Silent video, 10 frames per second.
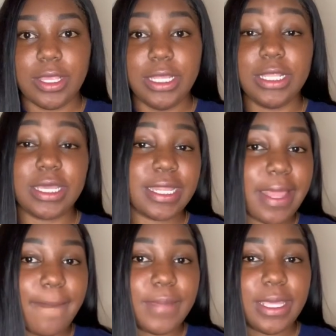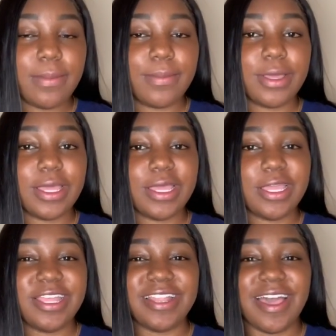And he looking at me, but
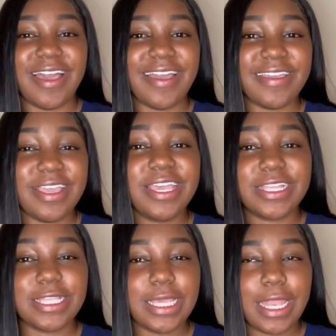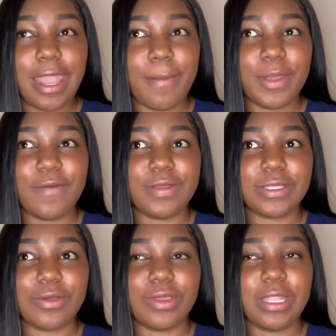he like, he could see that I'm
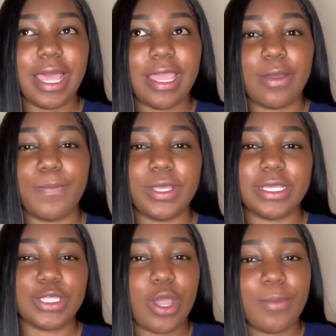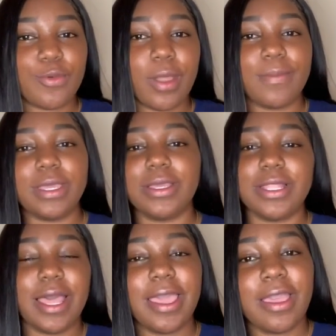nervous. So he like put his arm around me. He
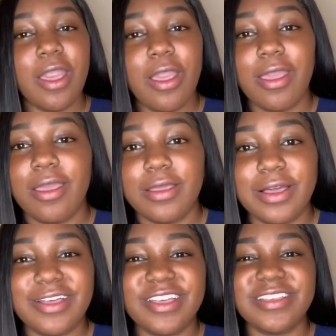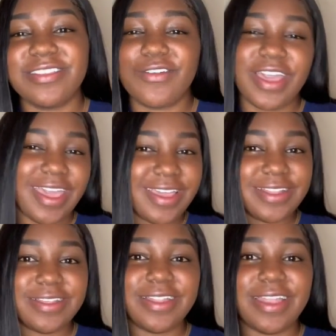like, uh, it's
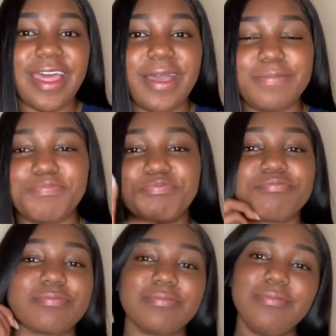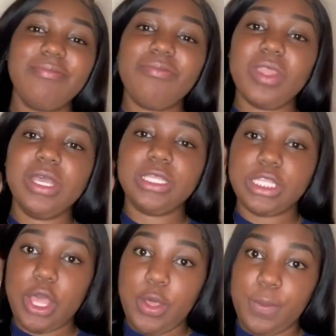okay, da da da.
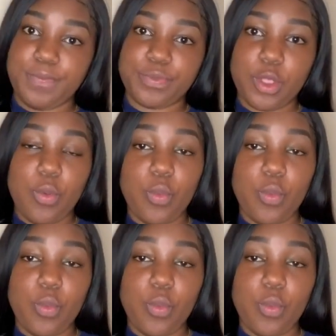So